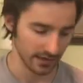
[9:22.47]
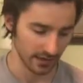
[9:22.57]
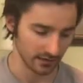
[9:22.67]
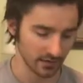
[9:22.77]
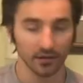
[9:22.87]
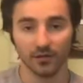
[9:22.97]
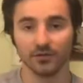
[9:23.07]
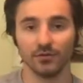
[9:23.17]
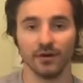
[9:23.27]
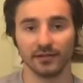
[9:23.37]
and
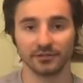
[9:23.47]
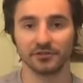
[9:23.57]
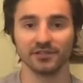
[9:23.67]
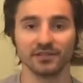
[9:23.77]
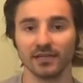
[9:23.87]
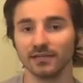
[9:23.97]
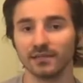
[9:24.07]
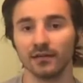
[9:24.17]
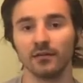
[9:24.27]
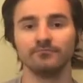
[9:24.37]
2 extra slings
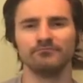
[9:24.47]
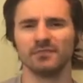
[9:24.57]
here.